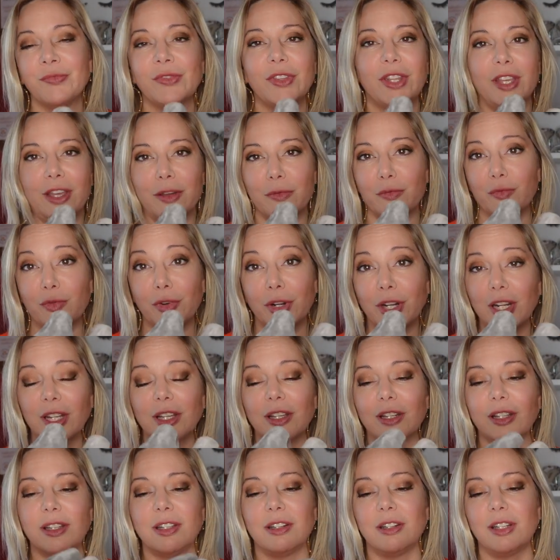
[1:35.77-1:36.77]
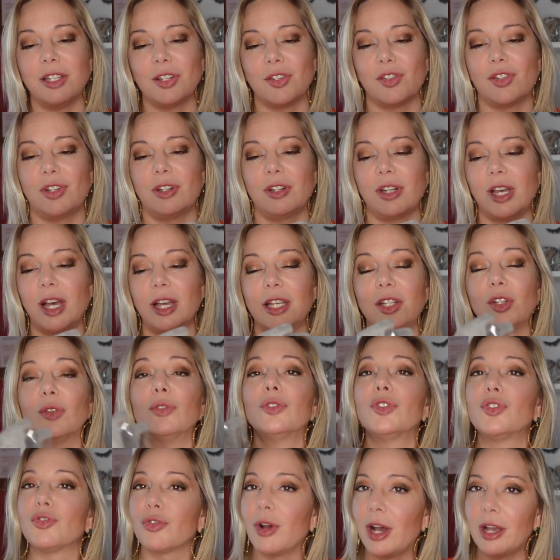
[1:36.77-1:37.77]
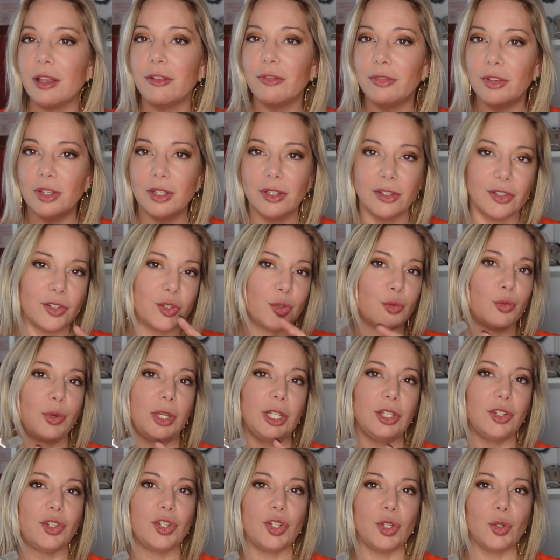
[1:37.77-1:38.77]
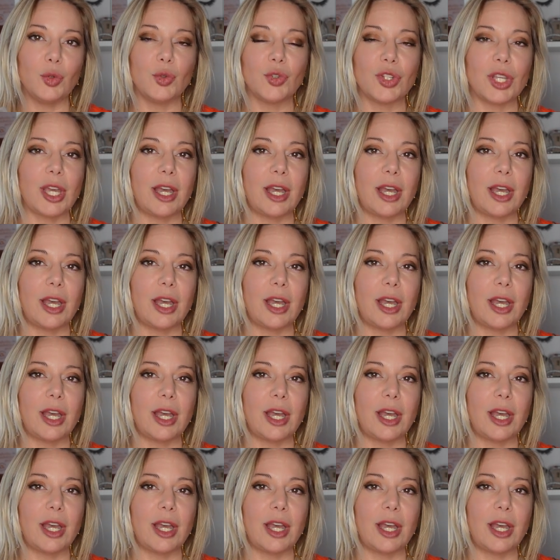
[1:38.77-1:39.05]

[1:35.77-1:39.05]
They're pretty good condition. I don't drive in suede shoes,